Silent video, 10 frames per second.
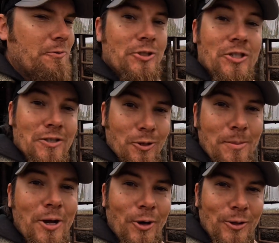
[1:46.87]
which is a little
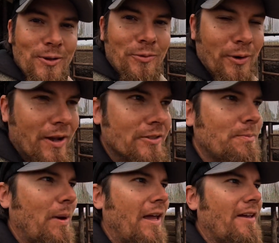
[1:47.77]
bit early for us.
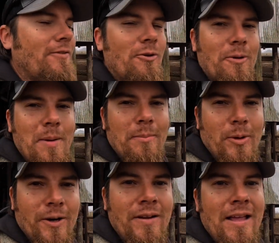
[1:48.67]
But if you
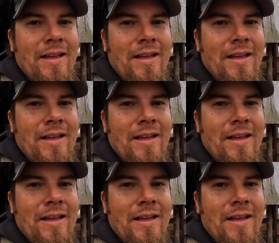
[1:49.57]
remember,